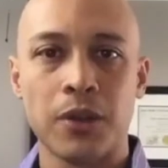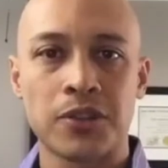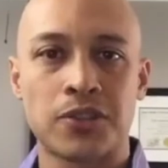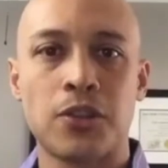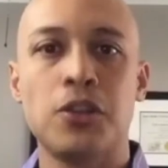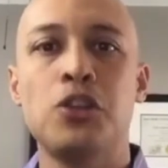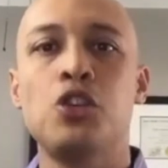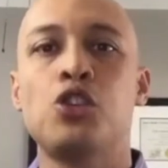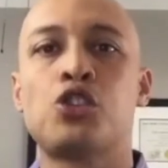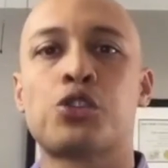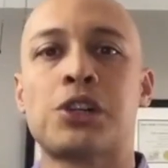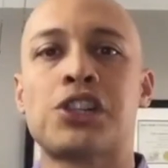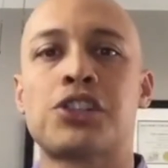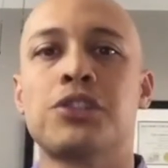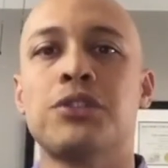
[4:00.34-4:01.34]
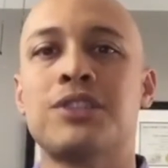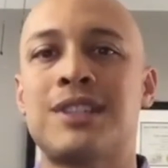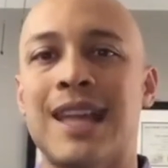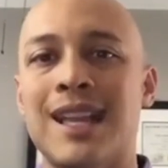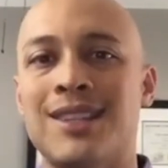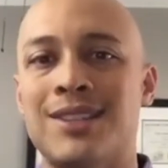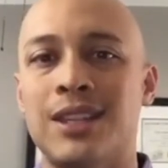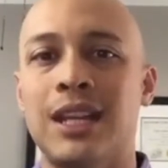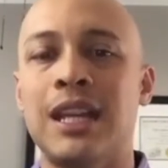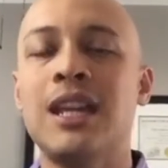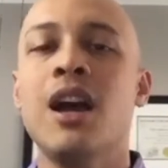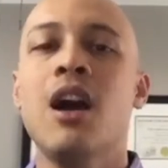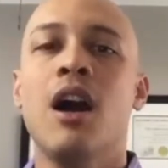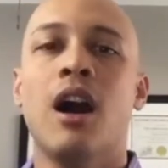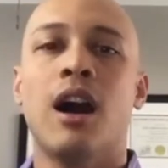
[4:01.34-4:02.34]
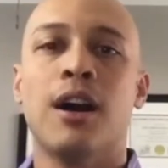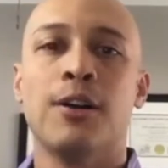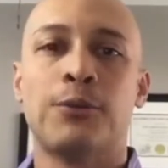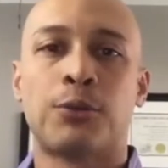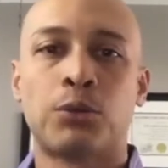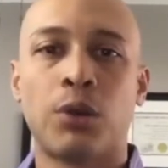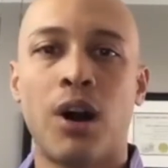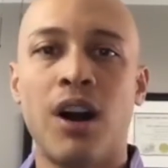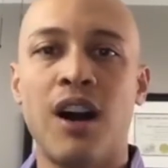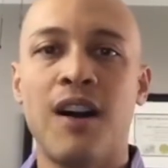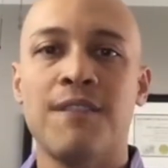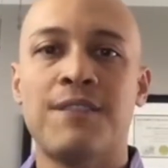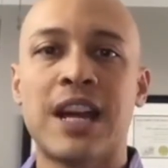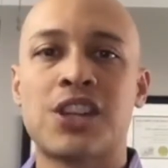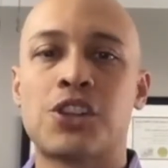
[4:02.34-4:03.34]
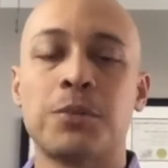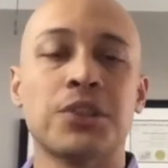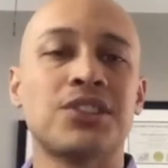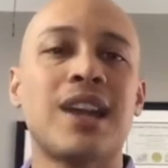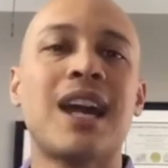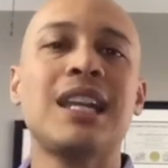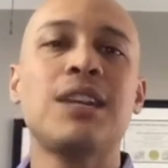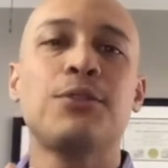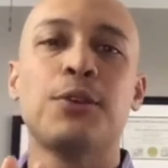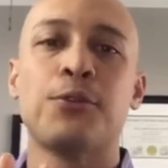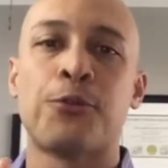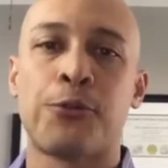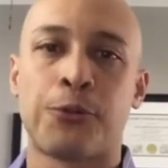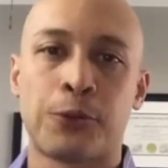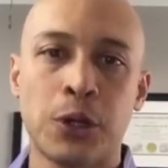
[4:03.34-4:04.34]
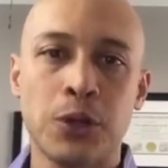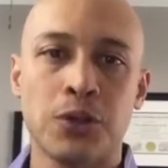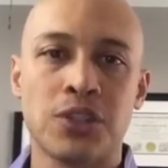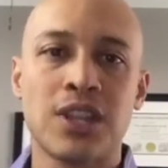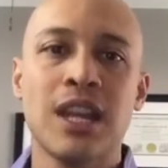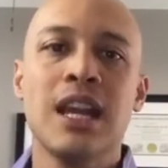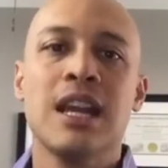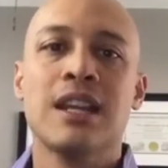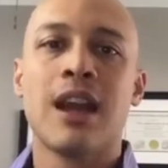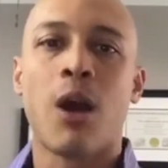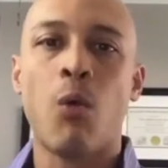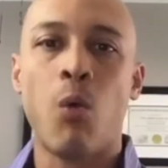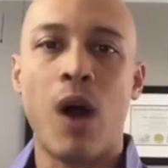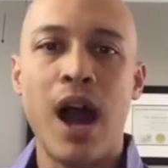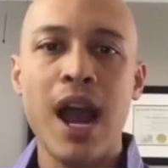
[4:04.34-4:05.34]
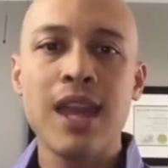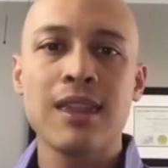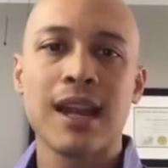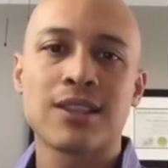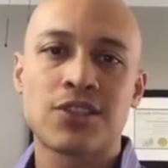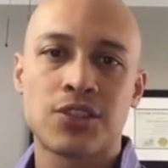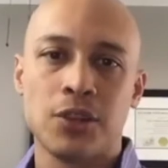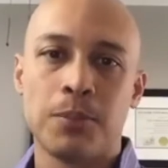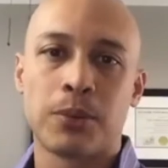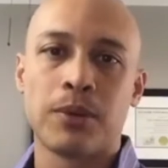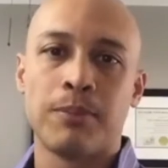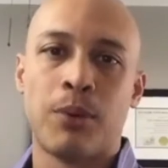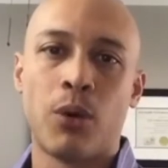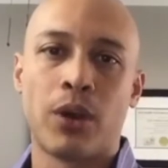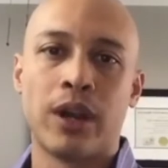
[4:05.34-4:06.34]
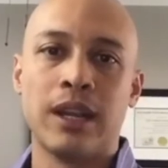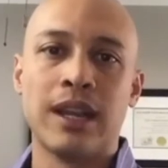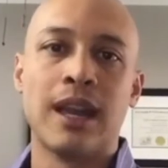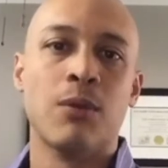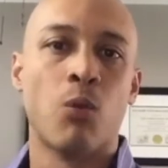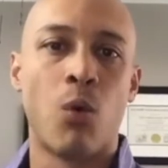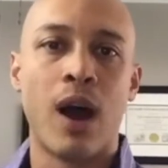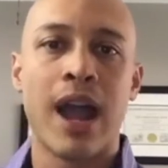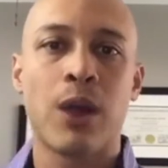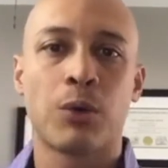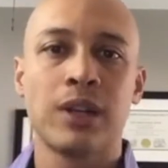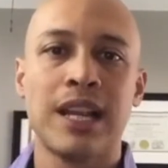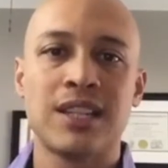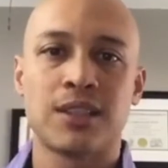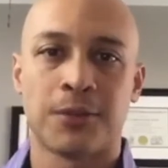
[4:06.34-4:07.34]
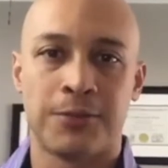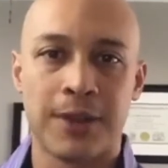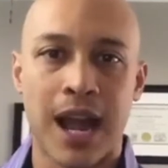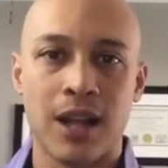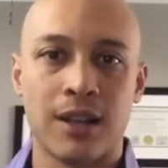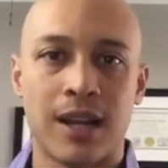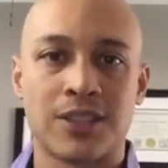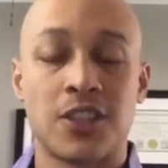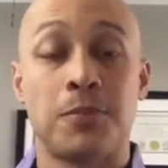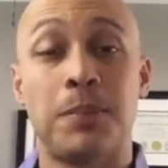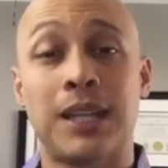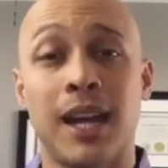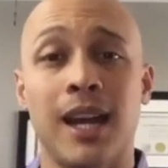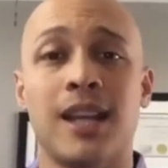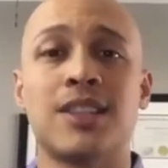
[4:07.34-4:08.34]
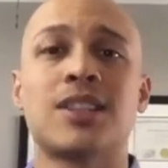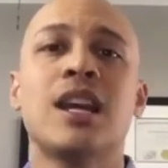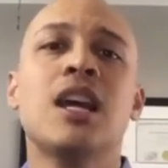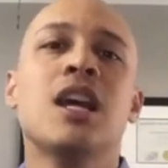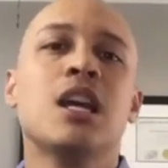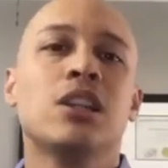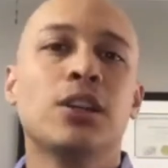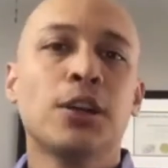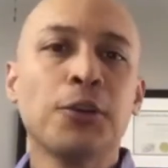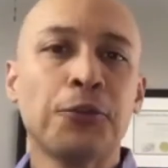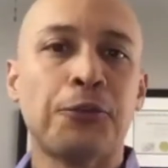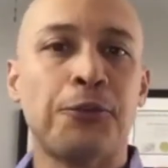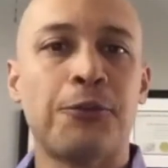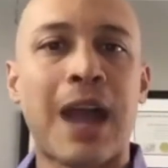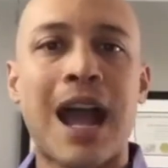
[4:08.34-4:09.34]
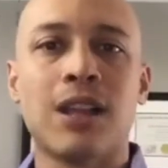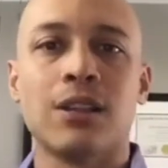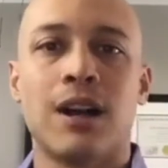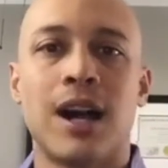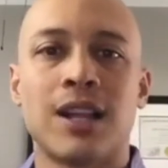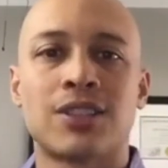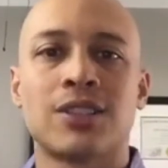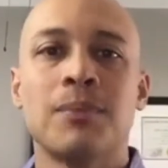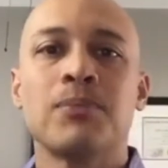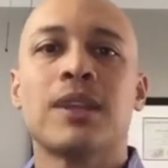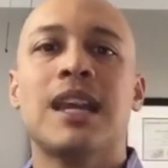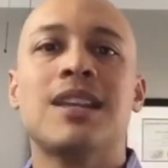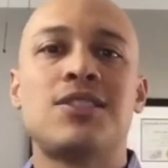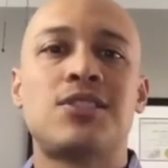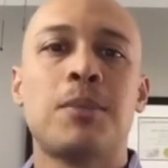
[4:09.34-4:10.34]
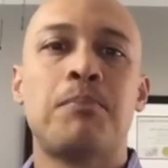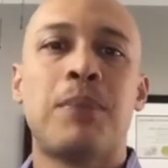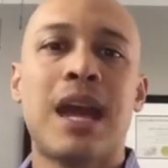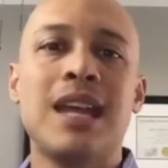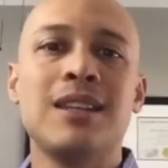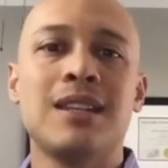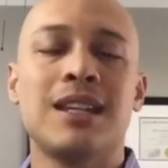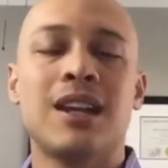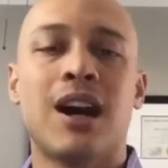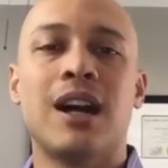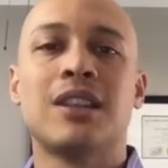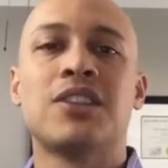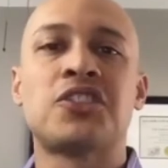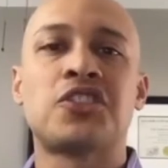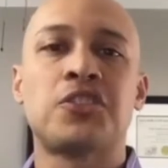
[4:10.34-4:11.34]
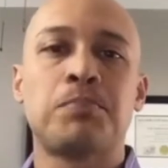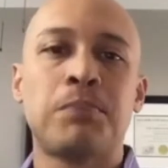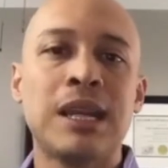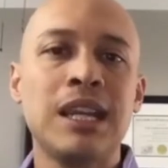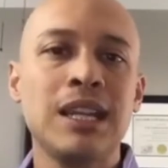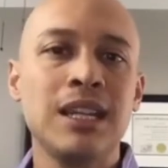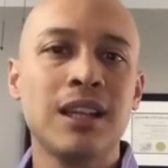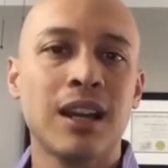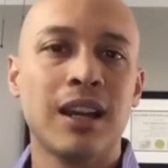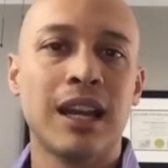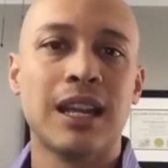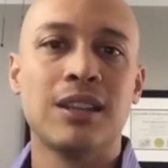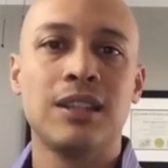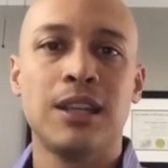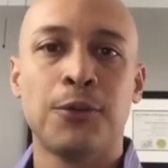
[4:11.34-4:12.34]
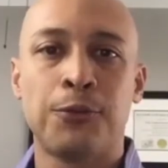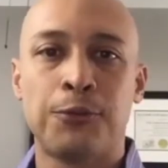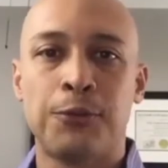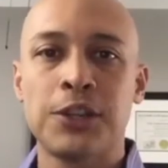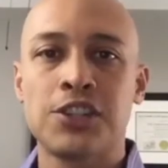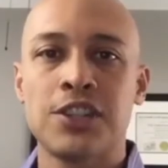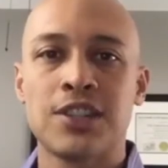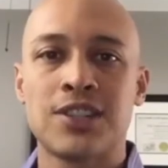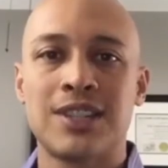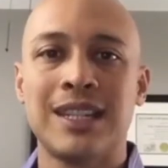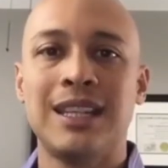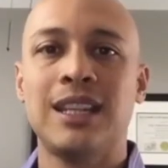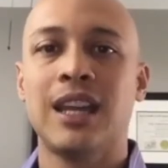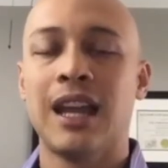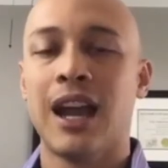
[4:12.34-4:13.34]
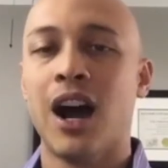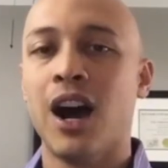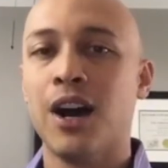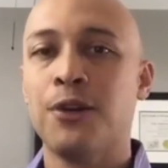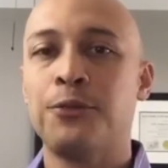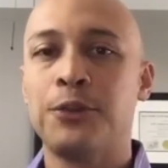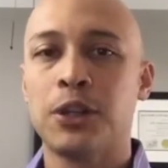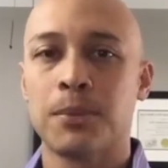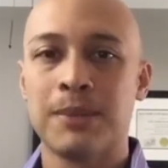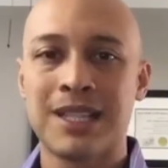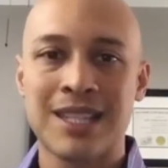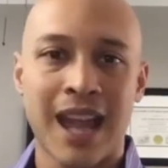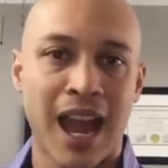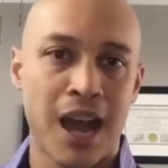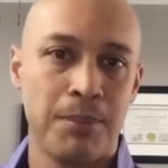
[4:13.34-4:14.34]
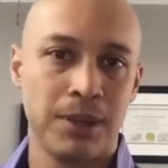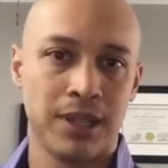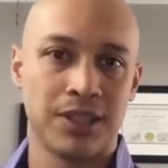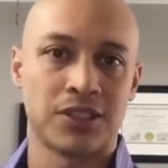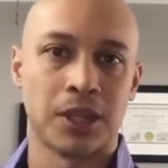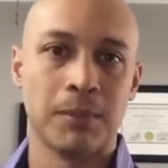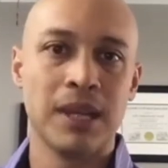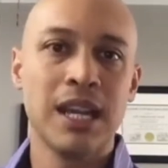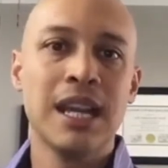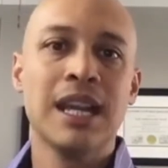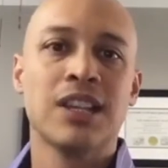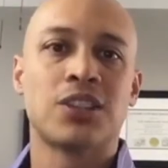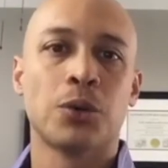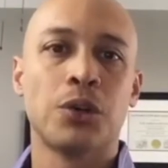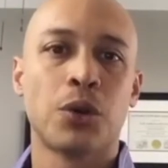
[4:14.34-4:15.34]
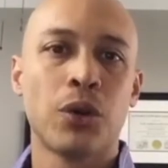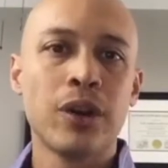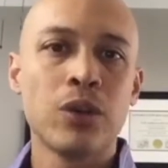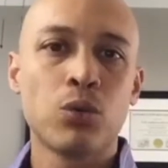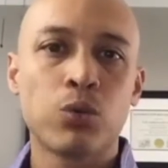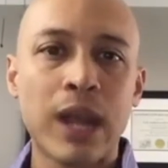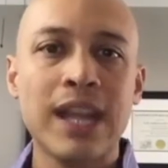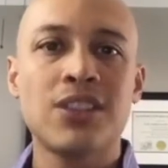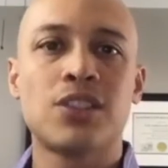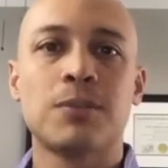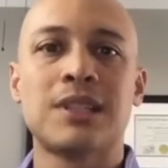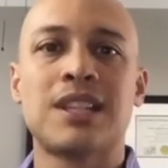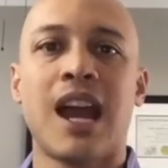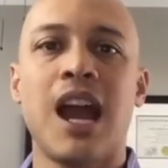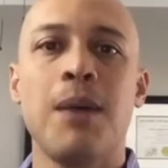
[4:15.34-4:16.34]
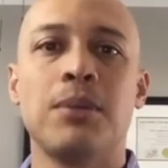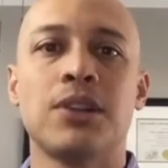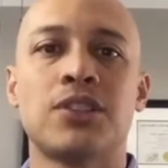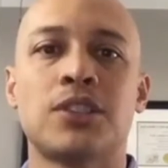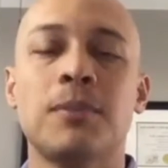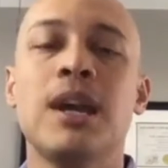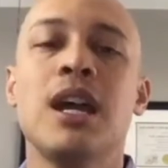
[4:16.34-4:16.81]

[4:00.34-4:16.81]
to the nutritional density of raw vegetables, not even fruit. Now, why that's super important and why it relates to fat loss is because your fat loss is dependent on the speed and the efficiency of your metabolism. So in order to raise your metabolism